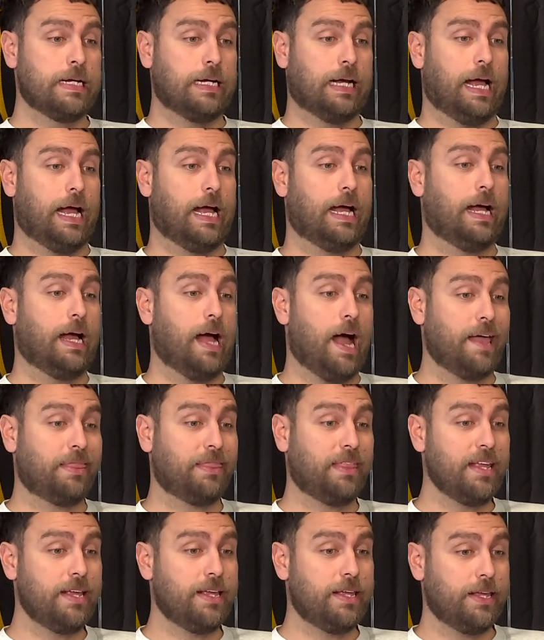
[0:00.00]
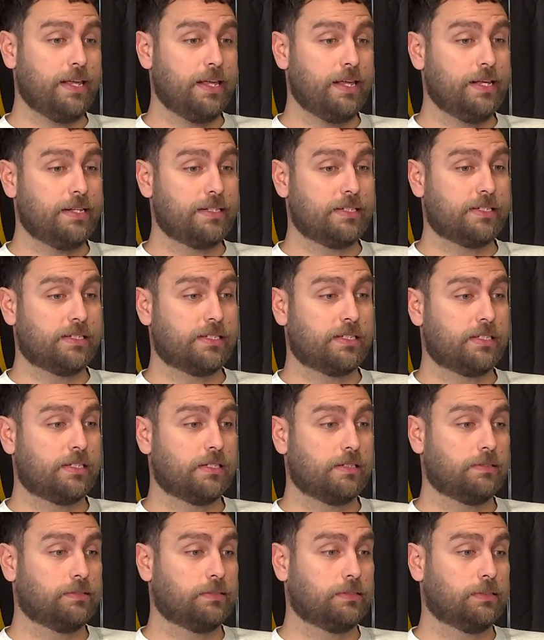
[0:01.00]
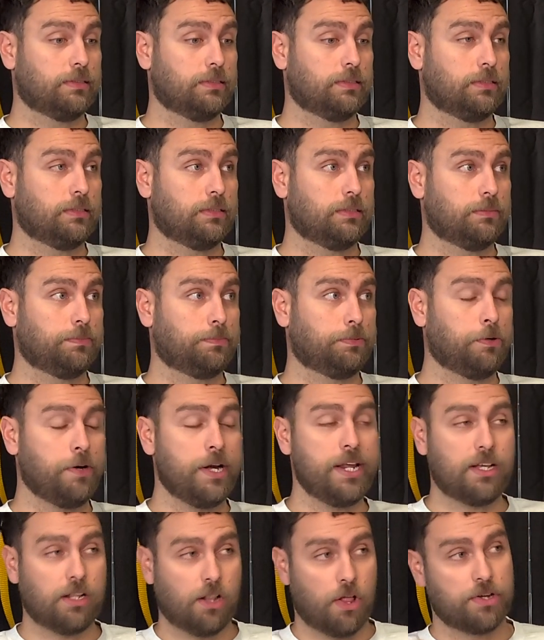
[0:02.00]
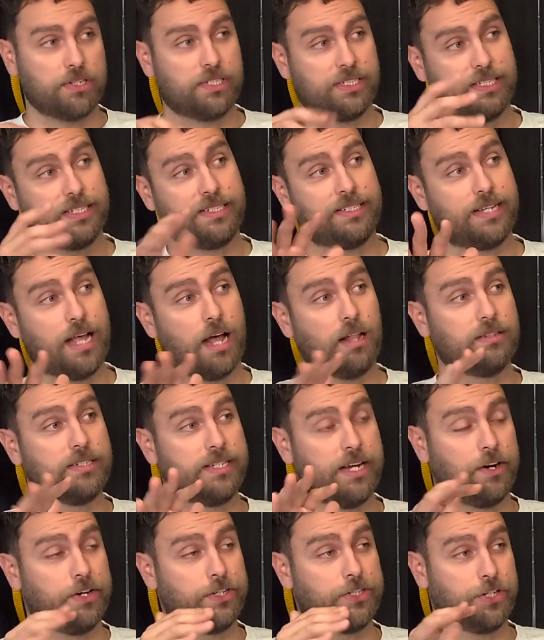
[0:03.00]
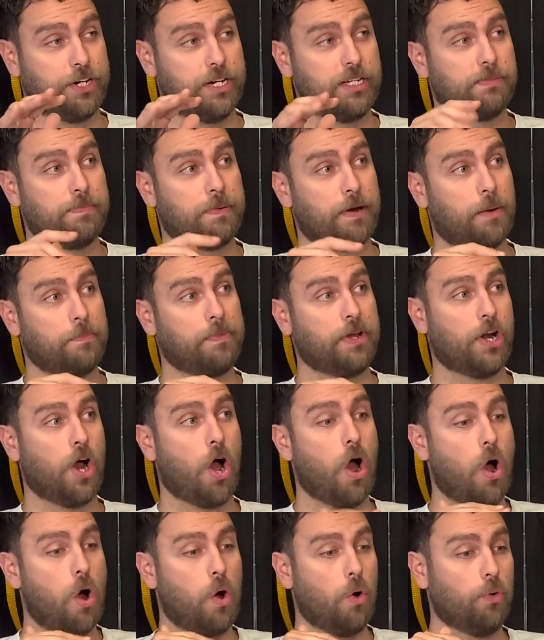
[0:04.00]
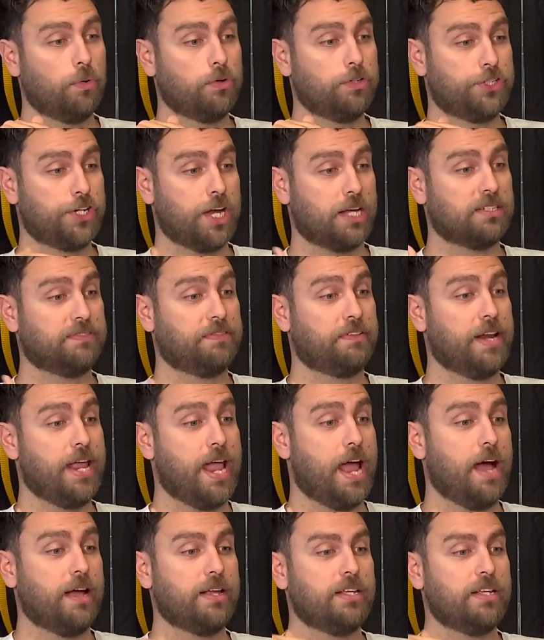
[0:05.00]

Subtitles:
I think it's pretty close to sell territories, but I'm going to hold just for now.